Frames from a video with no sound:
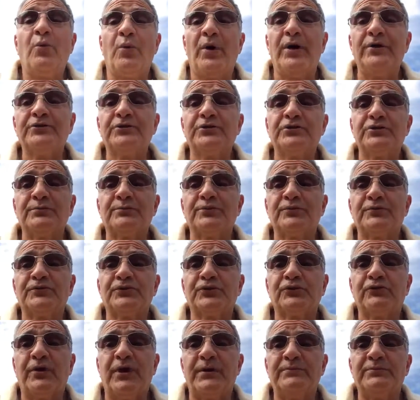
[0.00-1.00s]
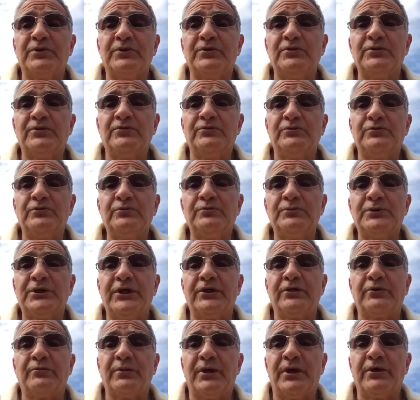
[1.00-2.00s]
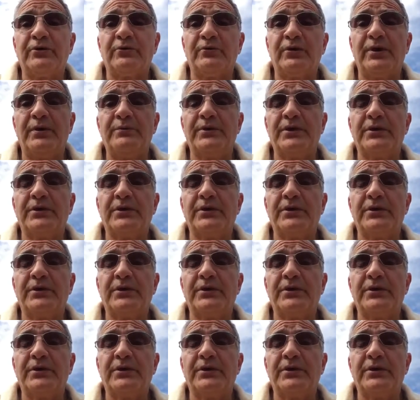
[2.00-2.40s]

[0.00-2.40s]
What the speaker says: Why don't you subscribe to the YouTube channel, by the way,